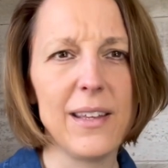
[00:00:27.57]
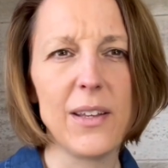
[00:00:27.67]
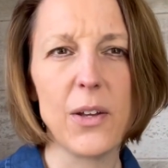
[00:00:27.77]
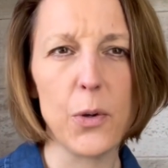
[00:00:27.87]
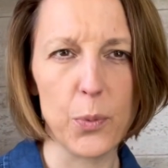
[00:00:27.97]

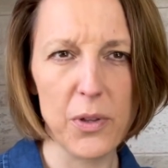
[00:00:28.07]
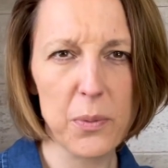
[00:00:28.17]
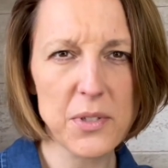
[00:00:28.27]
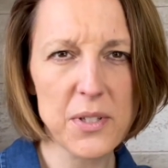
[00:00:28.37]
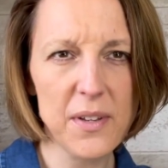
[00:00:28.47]

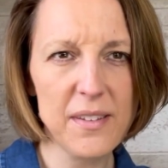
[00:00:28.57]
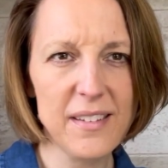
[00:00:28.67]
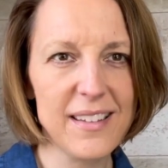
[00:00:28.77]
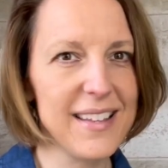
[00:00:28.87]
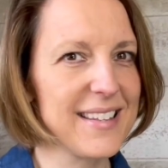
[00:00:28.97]
Erythritol?
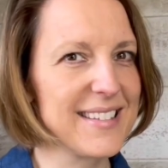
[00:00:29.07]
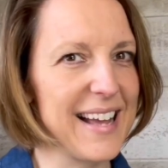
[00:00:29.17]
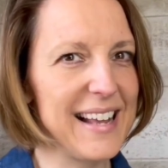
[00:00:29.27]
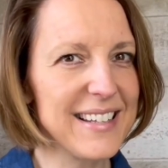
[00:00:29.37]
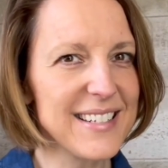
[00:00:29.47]

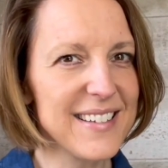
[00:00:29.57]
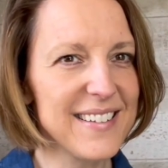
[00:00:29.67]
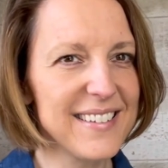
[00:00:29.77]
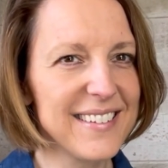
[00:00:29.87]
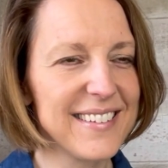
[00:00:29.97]

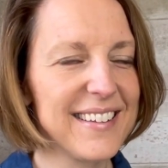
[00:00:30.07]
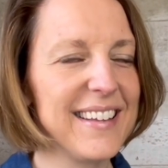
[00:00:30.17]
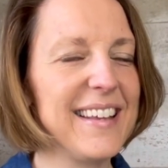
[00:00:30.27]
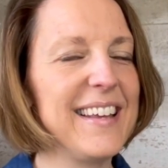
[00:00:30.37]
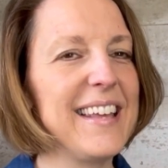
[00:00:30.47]
Xylitol?
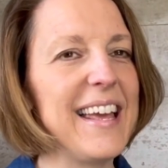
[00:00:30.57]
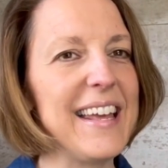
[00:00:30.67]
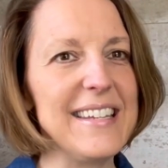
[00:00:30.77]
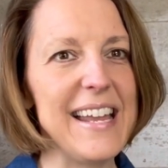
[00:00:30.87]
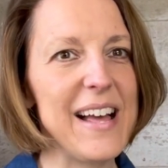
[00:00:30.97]

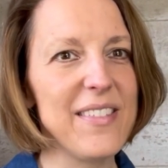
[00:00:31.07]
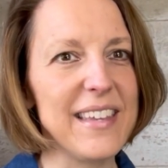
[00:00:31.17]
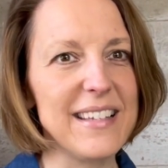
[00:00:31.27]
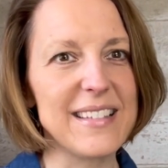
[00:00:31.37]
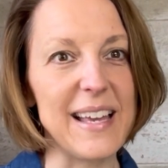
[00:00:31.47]
And now
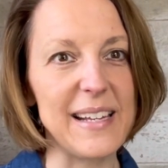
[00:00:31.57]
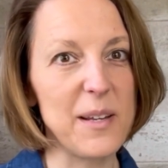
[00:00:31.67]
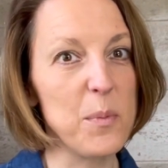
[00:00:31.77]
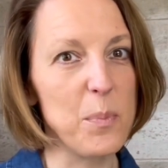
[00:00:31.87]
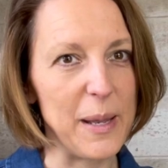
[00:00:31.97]
things like
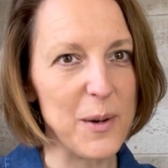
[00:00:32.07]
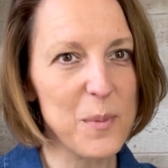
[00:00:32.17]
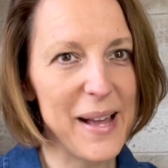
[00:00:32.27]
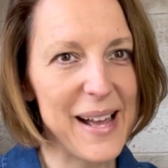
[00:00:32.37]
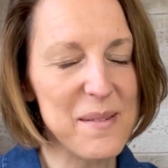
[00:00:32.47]

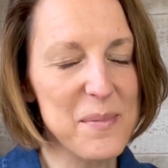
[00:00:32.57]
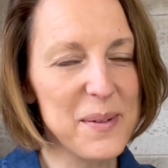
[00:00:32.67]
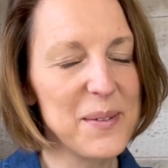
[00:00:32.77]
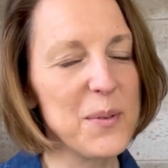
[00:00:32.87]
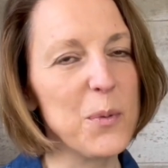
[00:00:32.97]
Baobab.
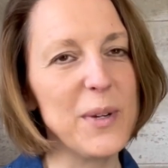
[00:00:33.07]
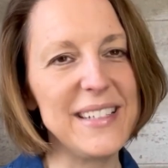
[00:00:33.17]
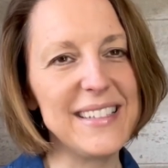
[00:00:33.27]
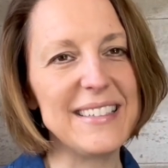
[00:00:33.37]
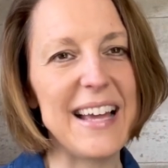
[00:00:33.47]
We
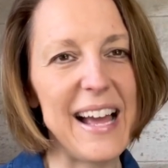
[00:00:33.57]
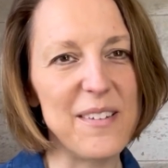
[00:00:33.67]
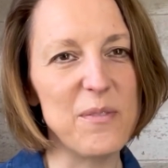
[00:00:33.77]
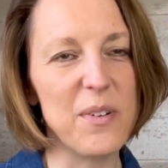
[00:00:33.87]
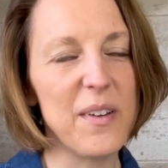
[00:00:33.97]
didn't
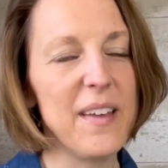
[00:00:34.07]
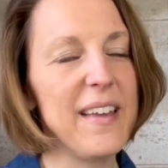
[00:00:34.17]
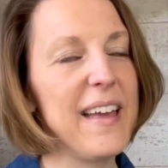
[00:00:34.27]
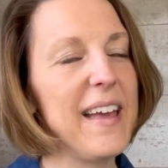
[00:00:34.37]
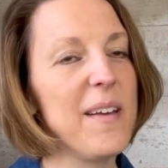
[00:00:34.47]
have
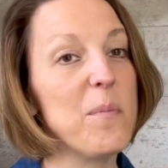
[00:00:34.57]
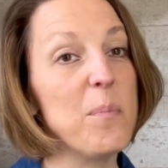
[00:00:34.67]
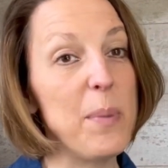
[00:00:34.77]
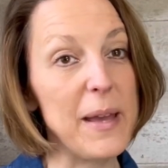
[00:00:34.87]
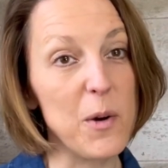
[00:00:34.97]

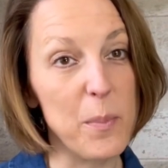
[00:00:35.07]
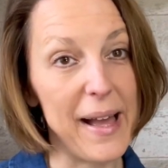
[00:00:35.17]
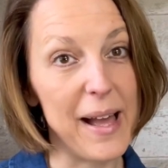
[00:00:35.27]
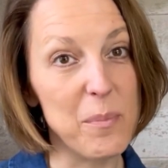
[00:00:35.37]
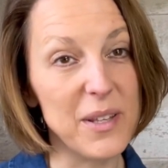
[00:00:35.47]

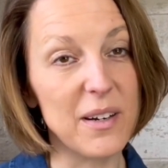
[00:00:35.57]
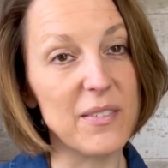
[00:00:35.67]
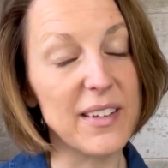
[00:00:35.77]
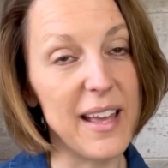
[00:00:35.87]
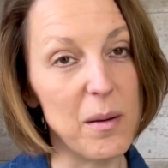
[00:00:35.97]
Baobab in our
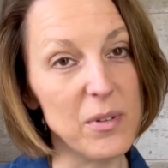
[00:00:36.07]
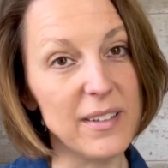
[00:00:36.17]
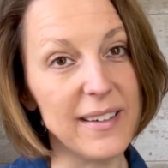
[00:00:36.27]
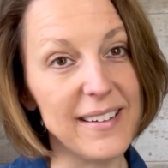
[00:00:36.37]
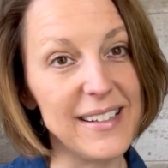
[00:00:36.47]

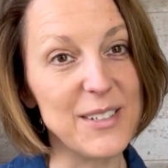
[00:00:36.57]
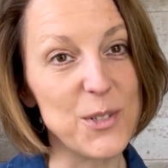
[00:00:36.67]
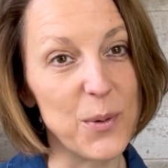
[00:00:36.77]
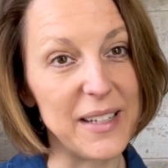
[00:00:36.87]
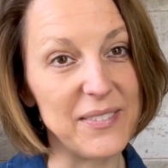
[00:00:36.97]
vocabulary in
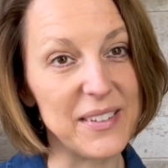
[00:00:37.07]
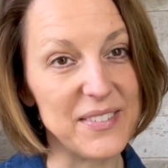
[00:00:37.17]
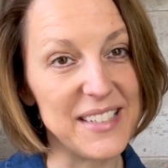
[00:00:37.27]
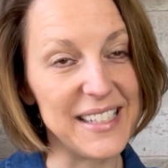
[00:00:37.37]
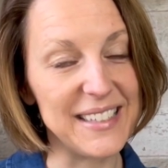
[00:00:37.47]

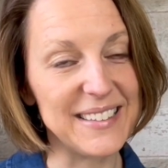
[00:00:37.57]
2015,